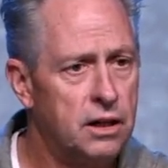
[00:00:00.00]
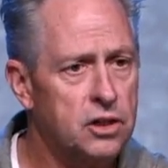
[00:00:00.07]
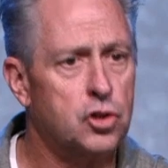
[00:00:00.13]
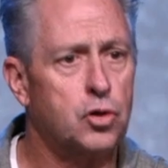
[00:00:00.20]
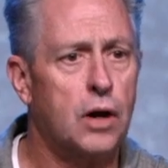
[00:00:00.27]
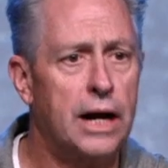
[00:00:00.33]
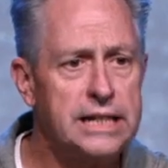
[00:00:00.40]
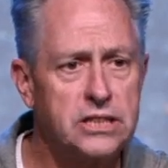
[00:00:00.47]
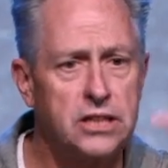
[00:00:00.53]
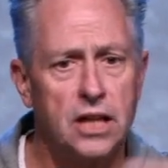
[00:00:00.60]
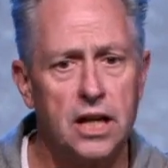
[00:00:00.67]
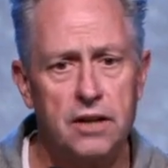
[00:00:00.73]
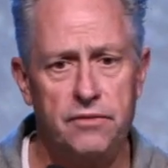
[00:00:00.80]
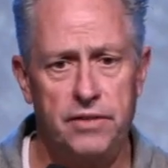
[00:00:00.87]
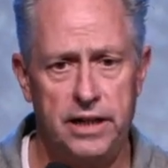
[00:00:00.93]
Christ's
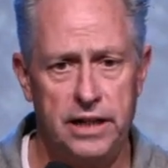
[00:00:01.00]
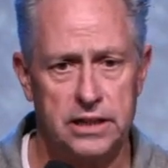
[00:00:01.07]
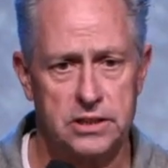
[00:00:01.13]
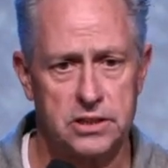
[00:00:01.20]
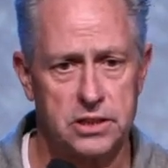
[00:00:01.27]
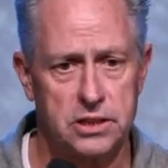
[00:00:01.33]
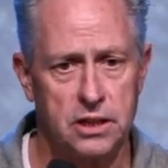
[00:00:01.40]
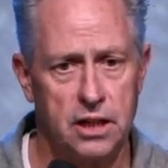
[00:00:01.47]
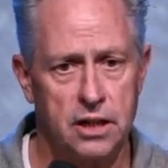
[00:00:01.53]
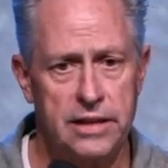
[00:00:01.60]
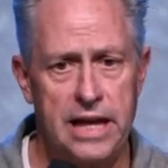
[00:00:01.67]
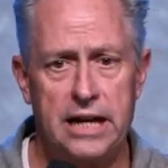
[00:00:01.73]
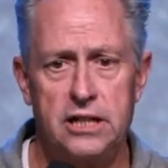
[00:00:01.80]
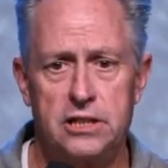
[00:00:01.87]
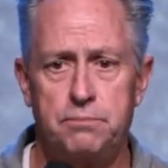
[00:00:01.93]
love in us.
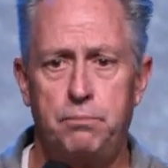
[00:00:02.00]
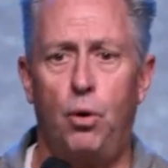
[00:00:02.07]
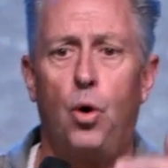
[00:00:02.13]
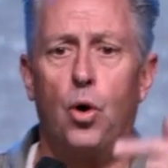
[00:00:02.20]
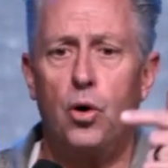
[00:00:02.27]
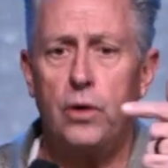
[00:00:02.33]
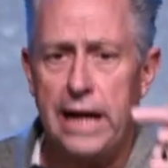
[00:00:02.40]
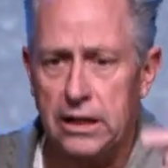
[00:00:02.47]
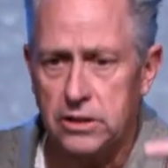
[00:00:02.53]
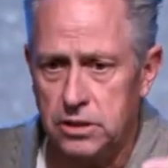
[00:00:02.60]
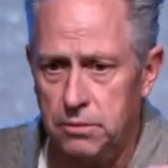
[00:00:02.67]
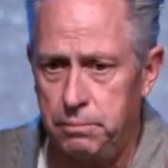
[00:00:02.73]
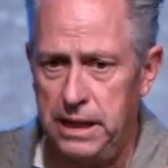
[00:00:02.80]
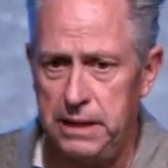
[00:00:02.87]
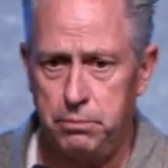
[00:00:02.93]
That is poured out
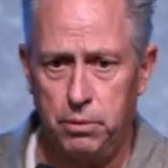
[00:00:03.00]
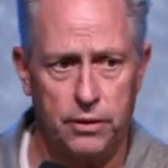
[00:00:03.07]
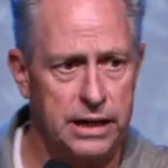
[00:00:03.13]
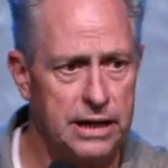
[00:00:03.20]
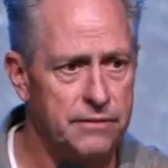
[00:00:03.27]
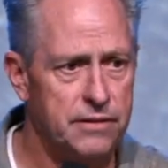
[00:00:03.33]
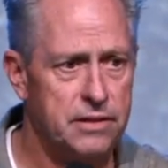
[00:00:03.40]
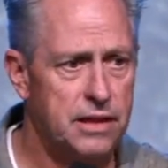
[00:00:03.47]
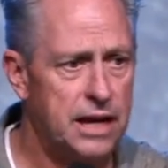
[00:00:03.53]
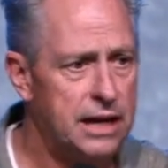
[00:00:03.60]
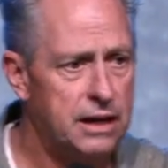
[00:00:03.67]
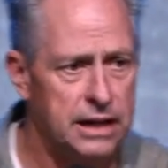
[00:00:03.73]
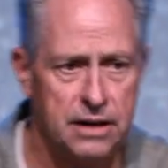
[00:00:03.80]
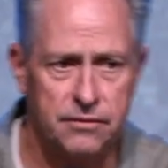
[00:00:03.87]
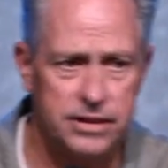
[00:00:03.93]
to people, that
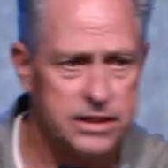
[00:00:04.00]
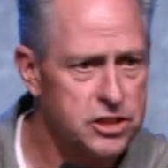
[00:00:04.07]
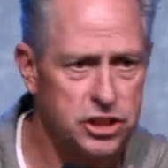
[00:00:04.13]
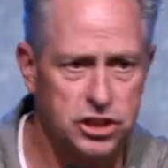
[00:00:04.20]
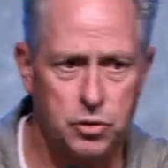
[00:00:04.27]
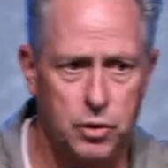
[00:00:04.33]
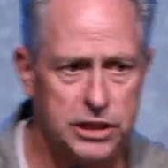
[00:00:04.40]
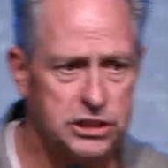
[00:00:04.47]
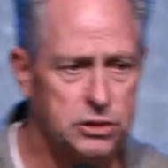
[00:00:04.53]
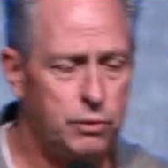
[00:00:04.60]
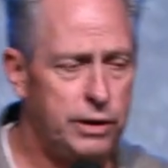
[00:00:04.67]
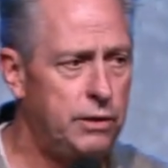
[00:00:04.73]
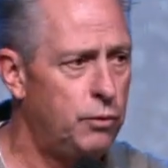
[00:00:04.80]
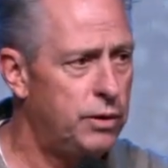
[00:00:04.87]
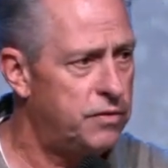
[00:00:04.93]
everything, every situation
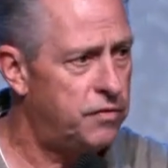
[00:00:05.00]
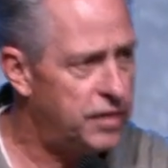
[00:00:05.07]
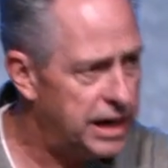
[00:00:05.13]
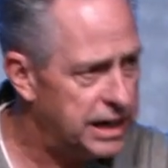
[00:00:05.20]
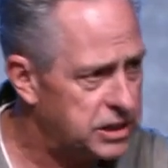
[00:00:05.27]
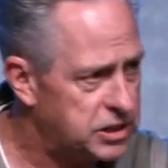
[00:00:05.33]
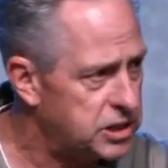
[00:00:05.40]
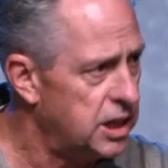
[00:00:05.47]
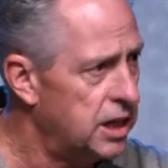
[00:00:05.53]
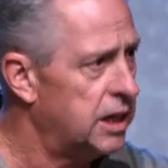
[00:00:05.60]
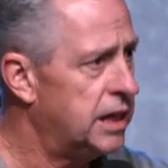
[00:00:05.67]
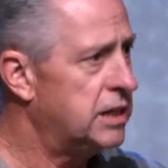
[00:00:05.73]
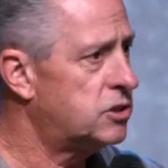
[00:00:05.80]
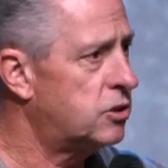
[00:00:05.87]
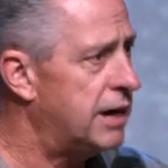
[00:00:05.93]
we, we face
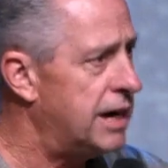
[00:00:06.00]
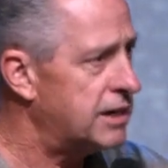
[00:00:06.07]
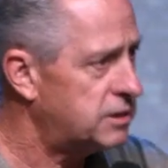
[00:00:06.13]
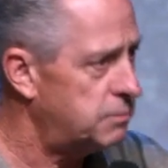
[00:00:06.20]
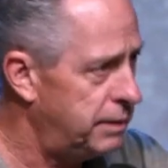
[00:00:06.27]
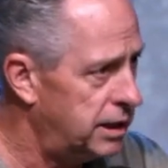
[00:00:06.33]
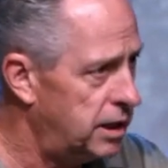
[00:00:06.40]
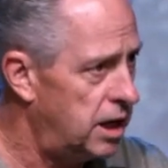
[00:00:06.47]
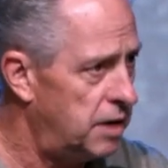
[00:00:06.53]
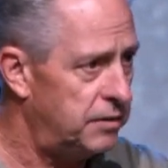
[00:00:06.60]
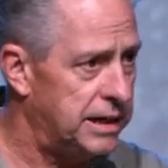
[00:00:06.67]
is there has to be love.